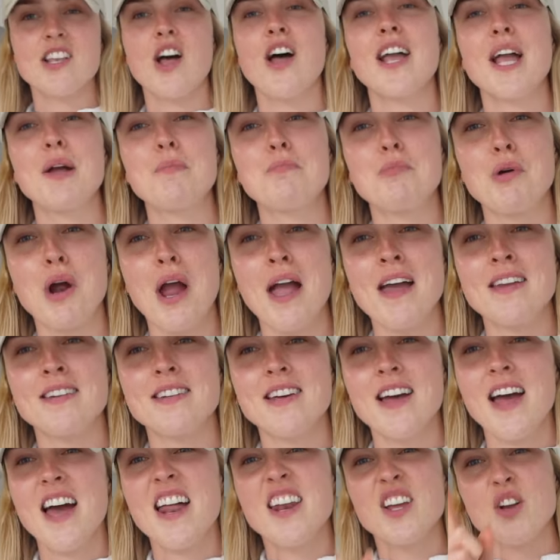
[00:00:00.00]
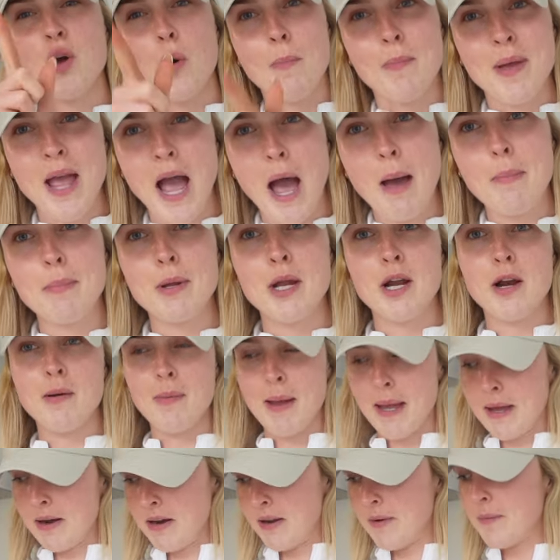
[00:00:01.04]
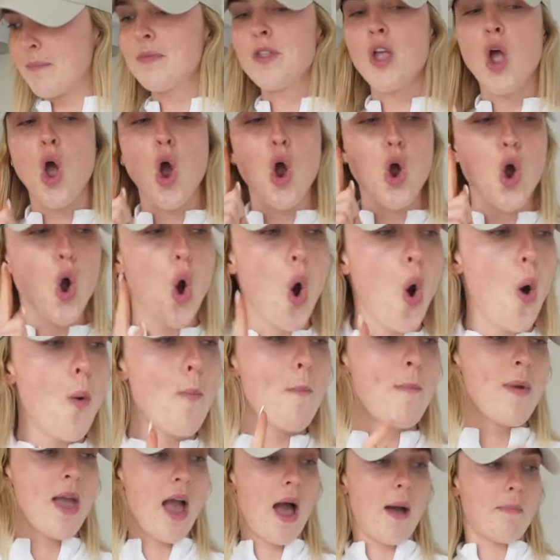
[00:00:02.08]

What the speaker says: I get bread and I couldn't be happier about it. Now, the